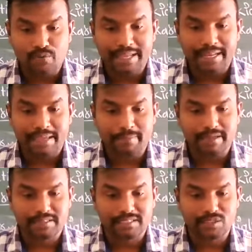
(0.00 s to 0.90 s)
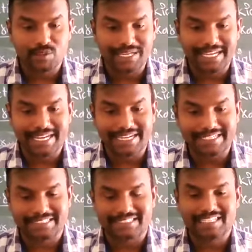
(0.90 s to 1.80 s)
When a person
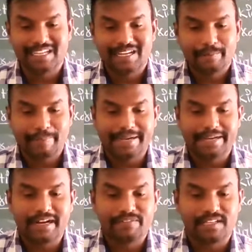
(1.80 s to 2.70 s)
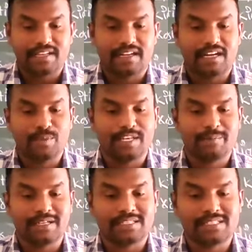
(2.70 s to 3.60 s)
donates blood, after how many
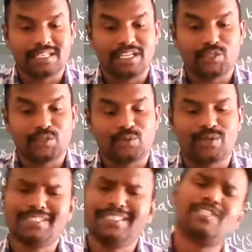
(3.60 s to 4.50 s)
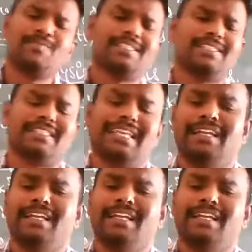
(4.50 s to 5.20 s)
months he should donate? 6 months.